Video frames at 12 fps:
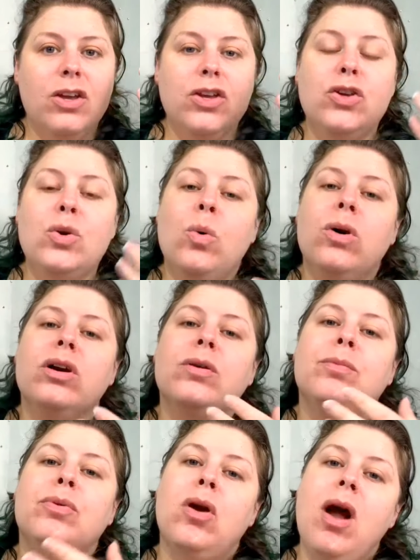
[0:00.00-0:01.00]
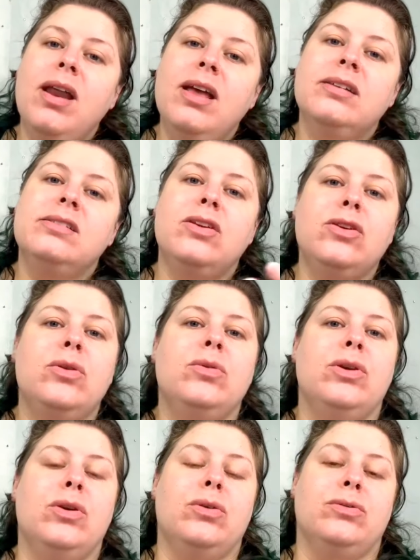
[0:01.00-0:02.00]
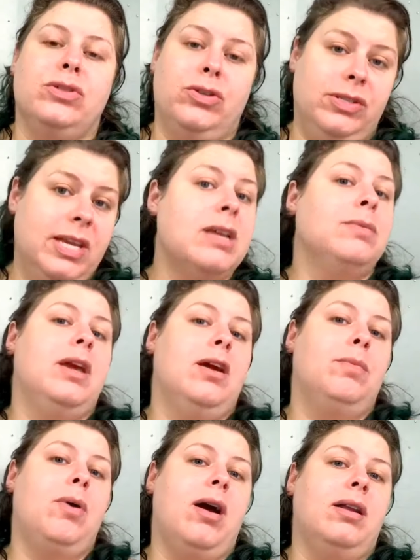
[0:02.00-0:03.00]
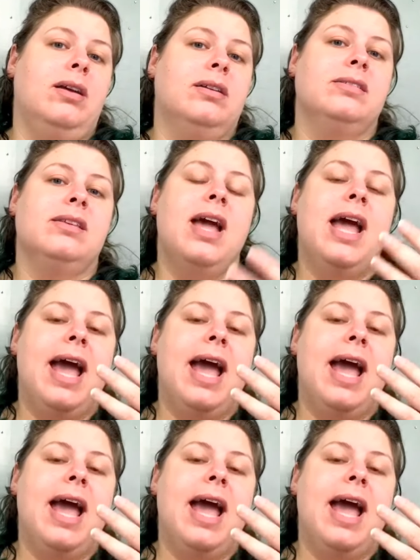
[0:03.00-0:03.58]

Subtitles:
Your products that you use, your skincare products,